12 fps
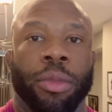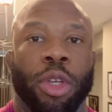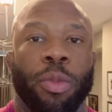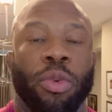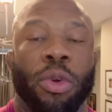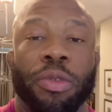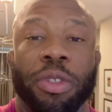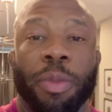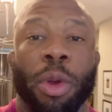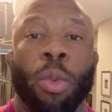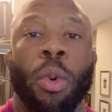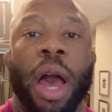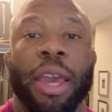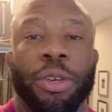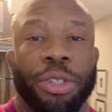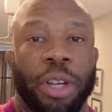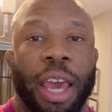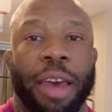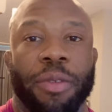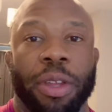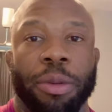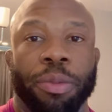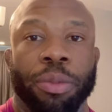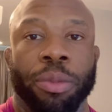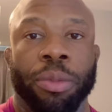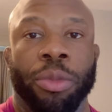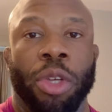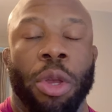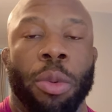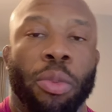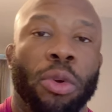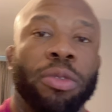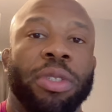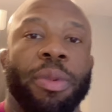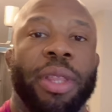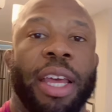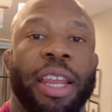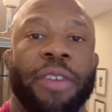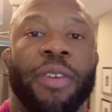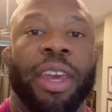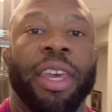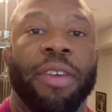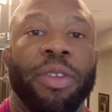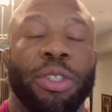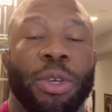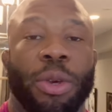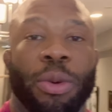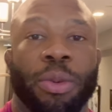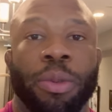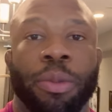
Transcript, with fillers: Prove to me why you should have it. Prove to me that if I give it to you,